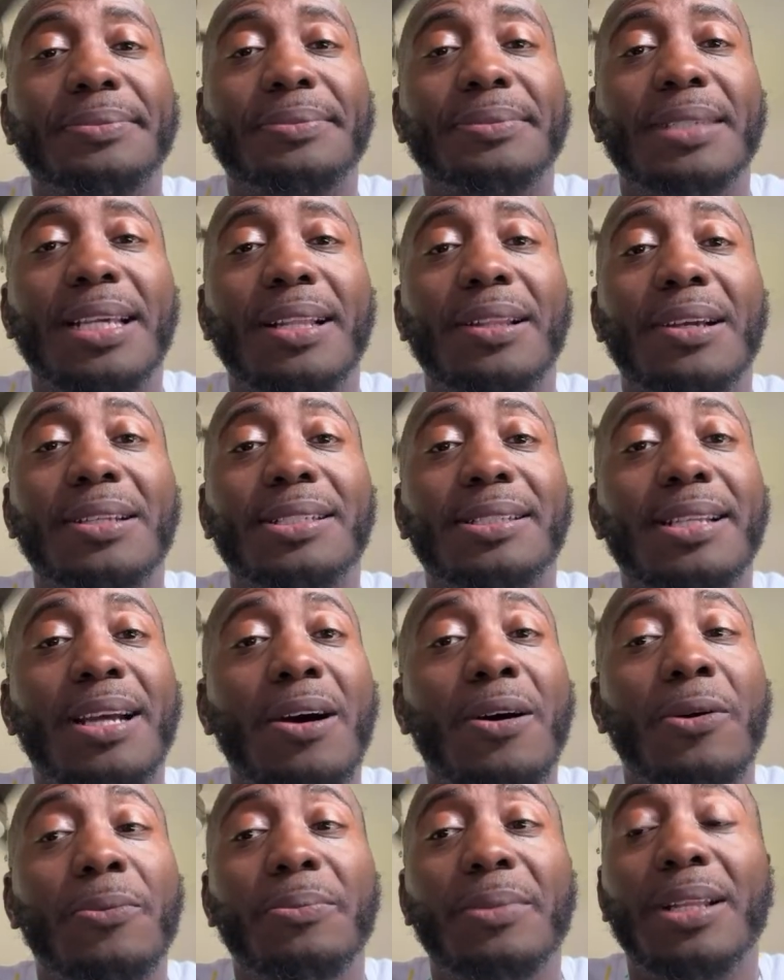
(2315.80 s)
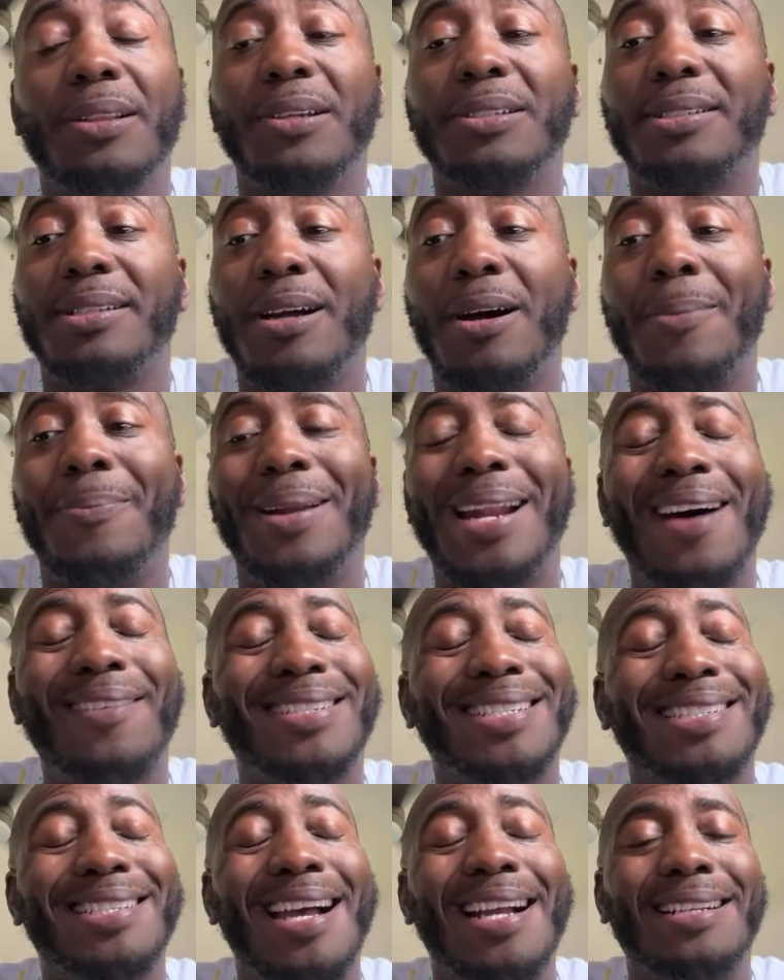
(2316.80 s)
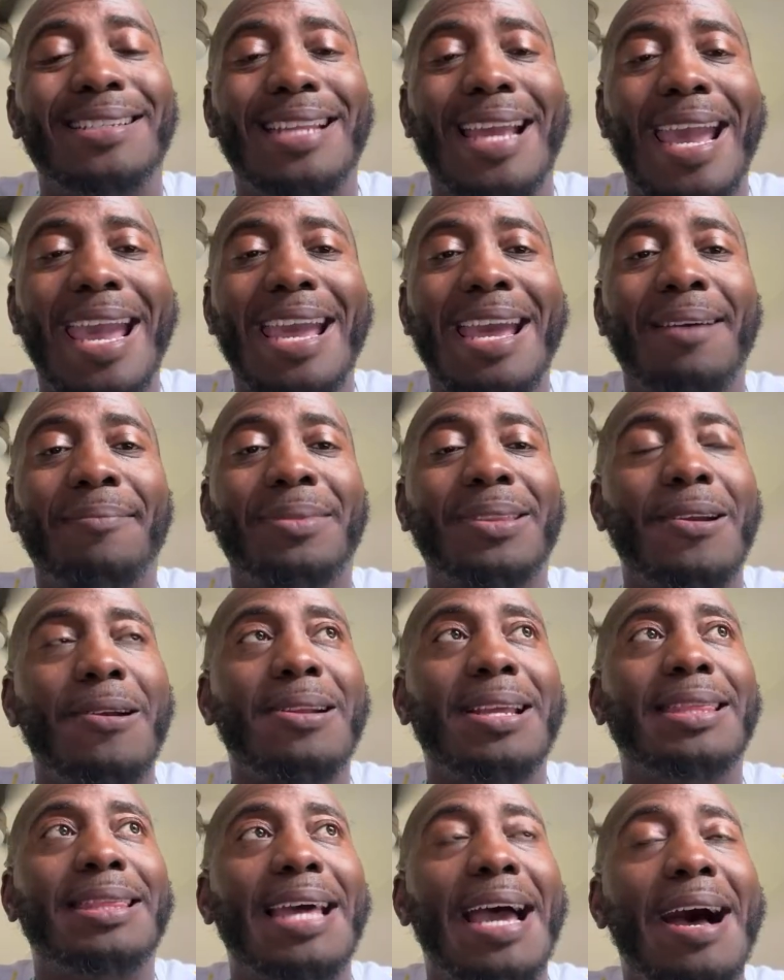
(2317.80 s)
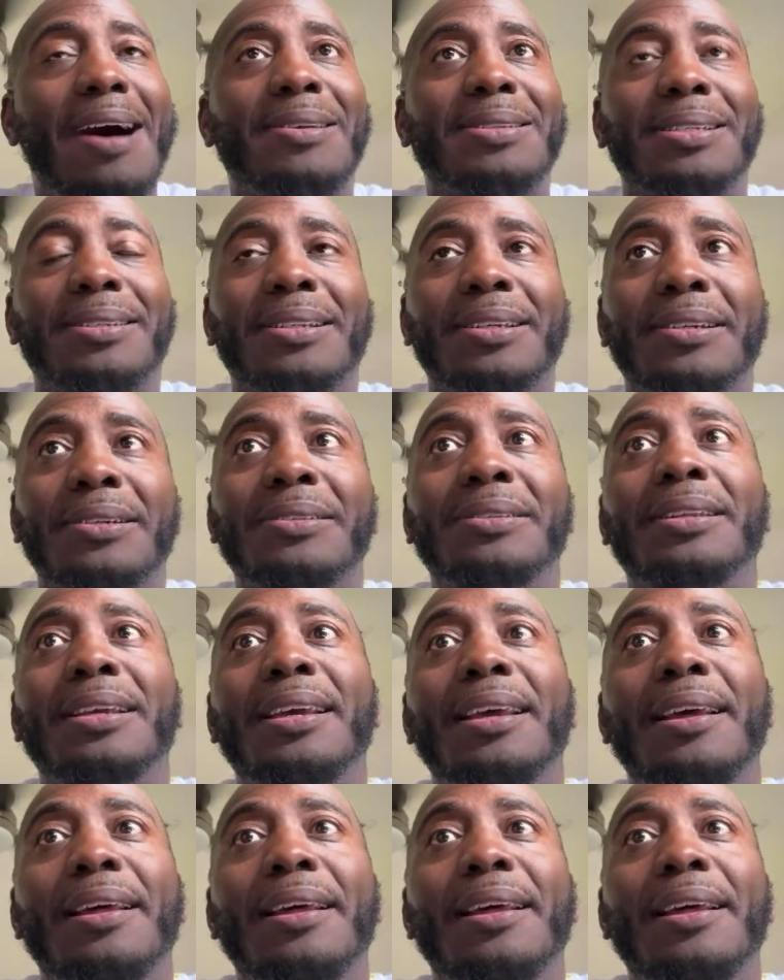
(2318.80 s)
It looks dope. But I was just like, damn, $30,000, dude.